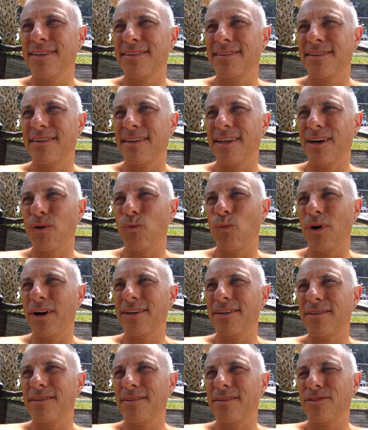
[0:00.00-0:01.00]
Then that
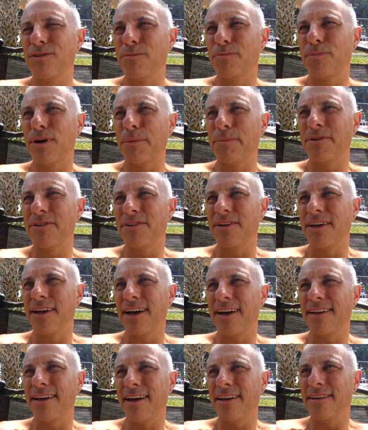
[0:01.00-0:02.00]
white supremacy
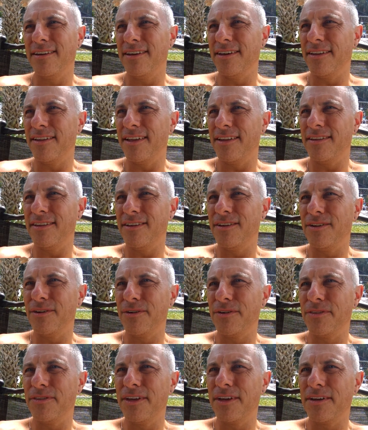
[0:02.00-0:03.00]
idea that
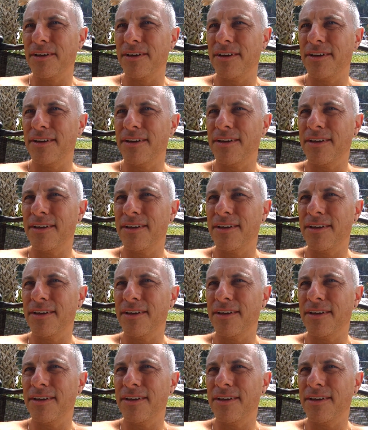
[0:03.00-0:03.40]
you think you're